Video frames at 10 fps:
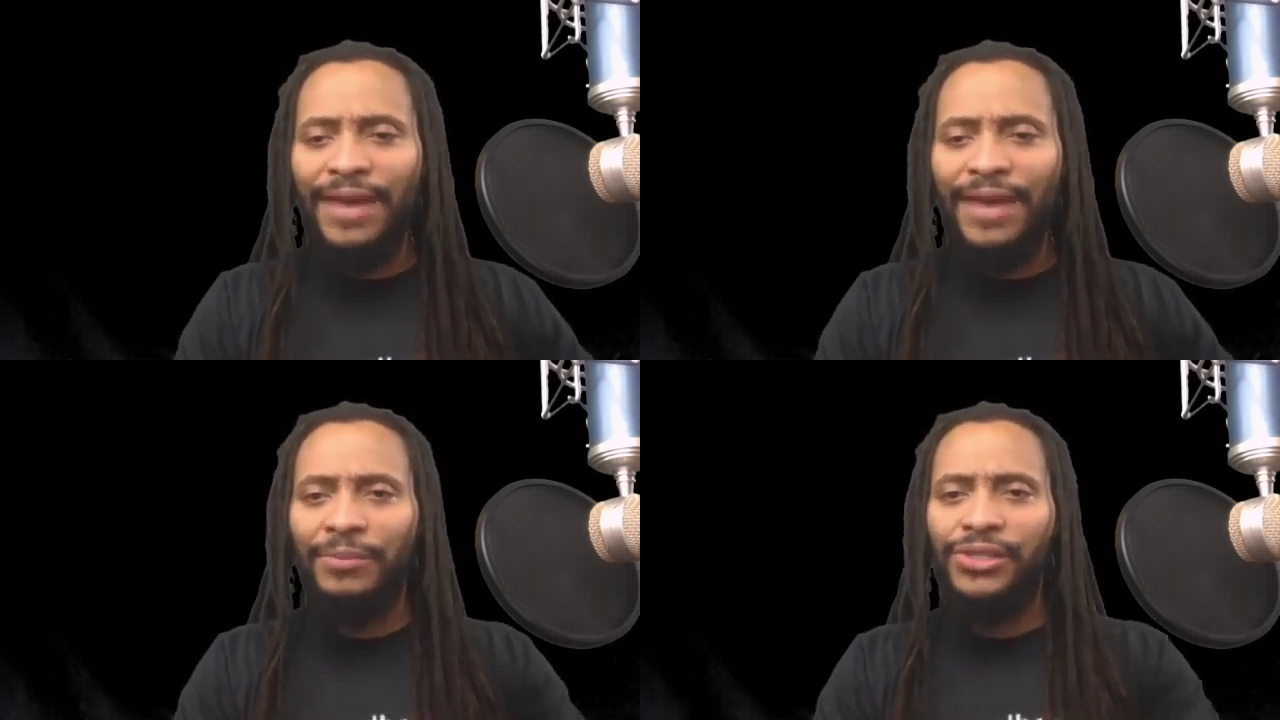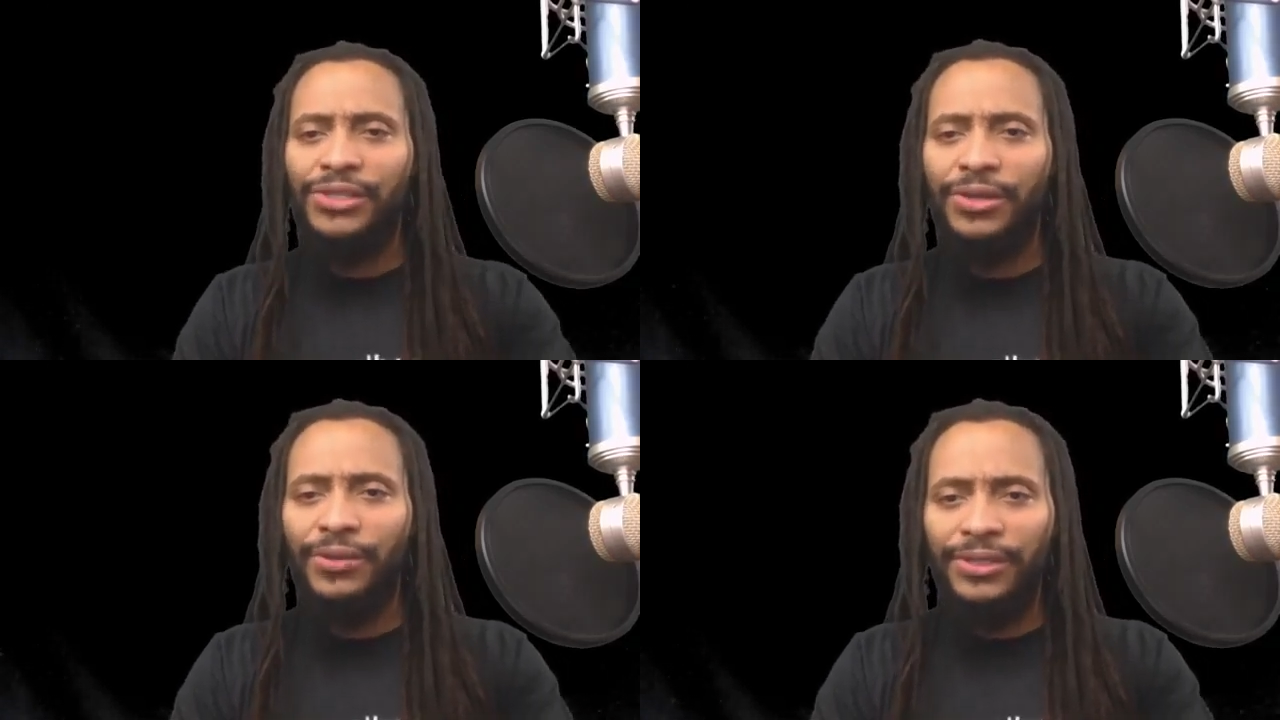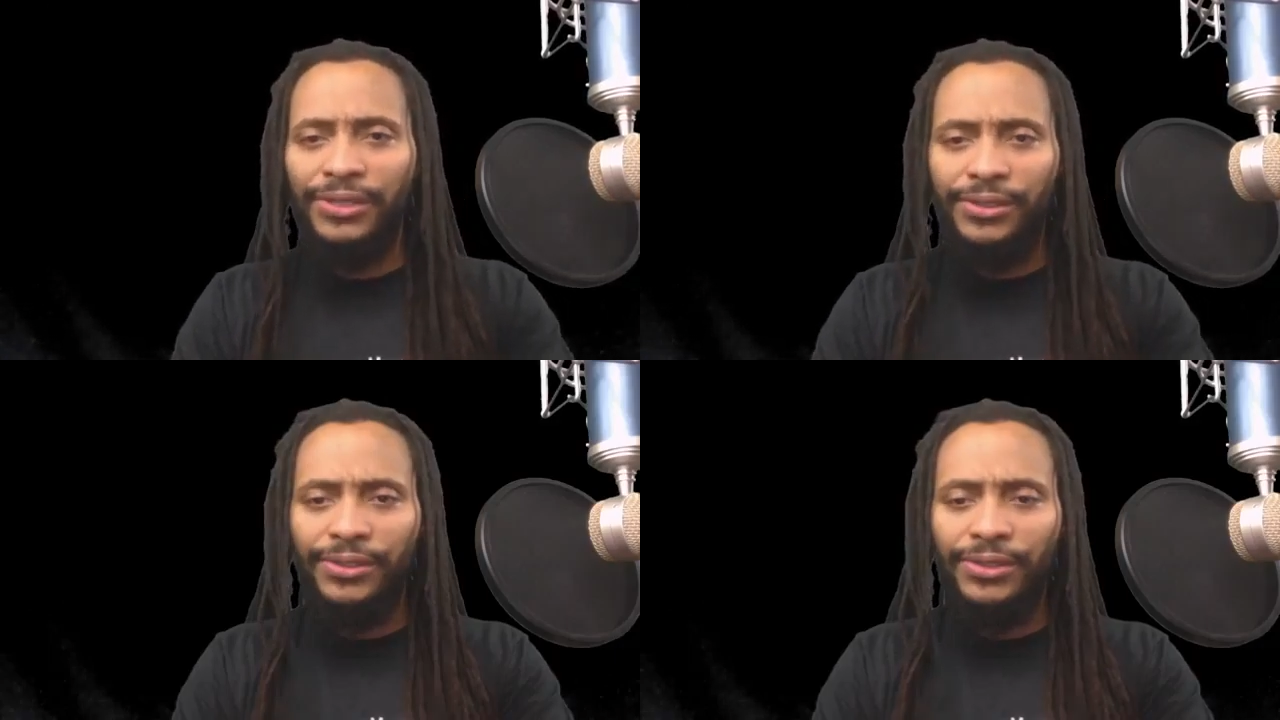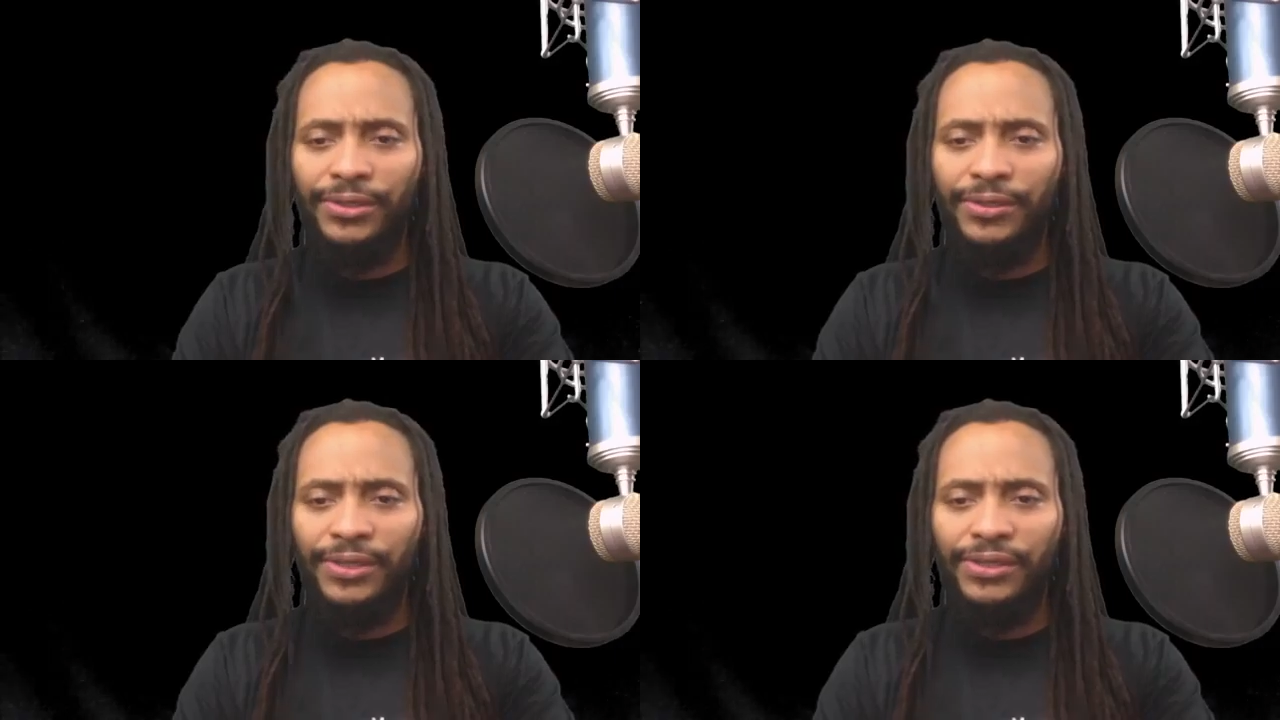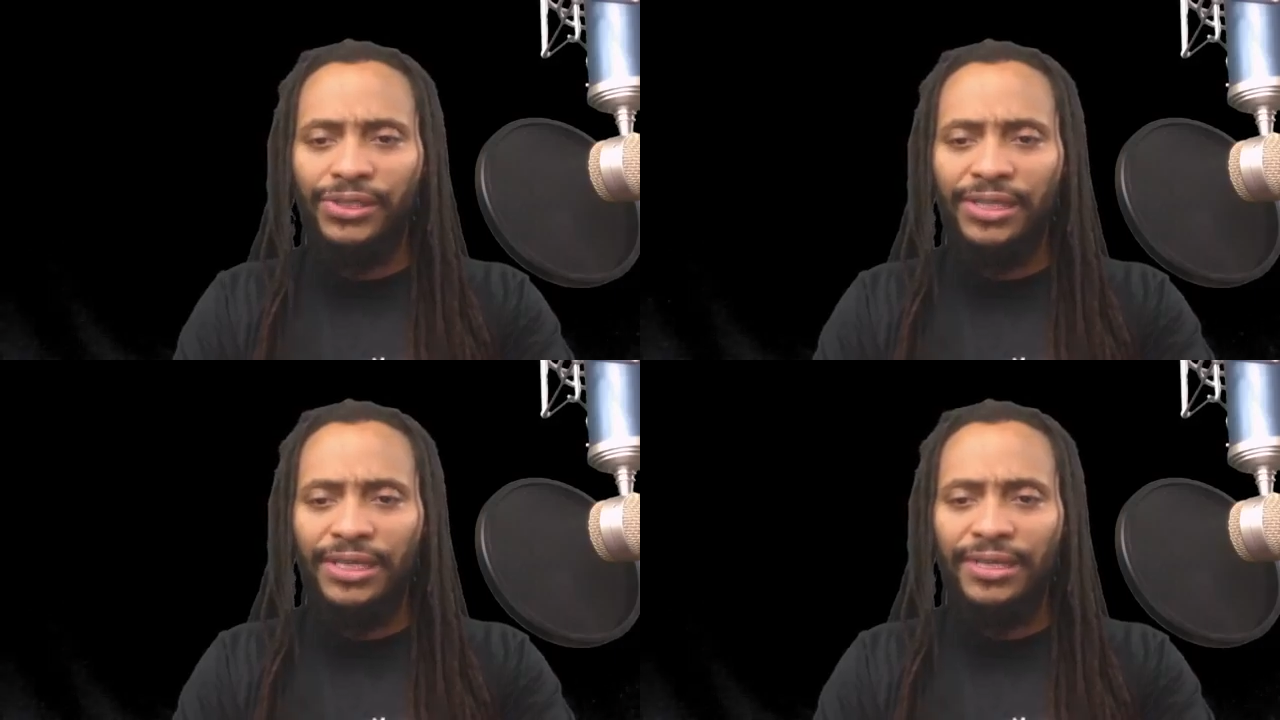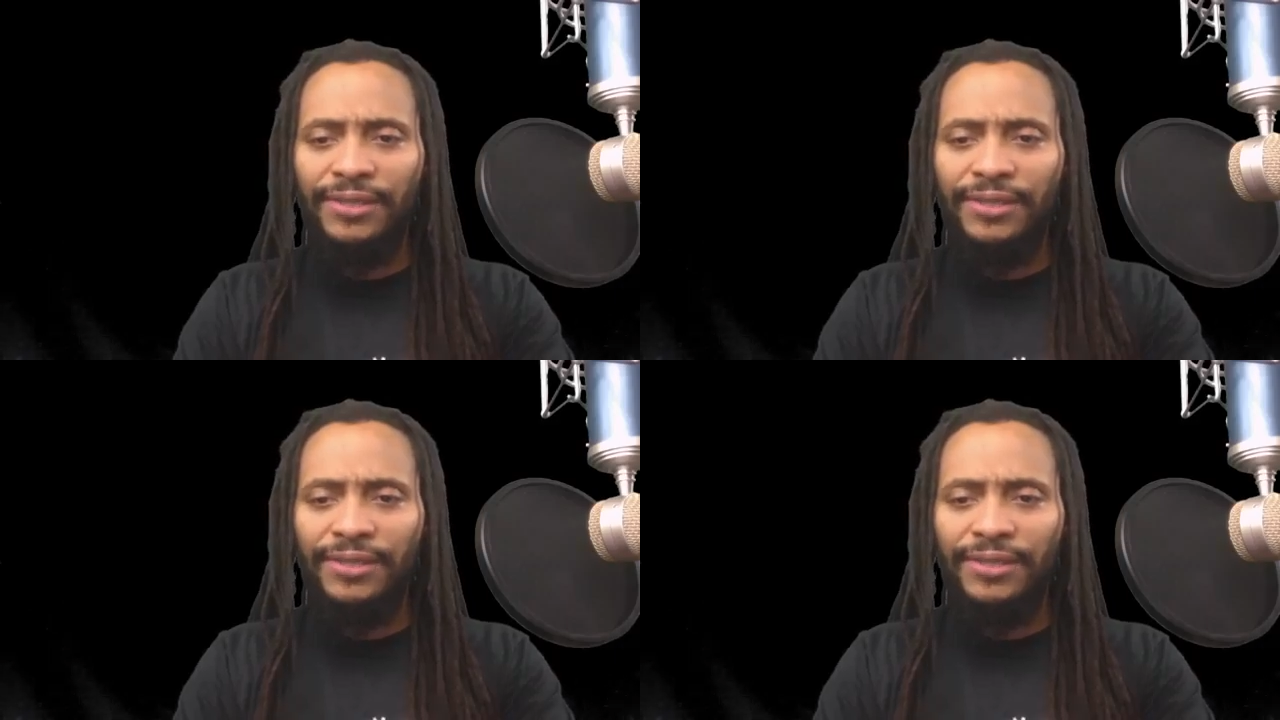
I'm going to show it to you so you can see it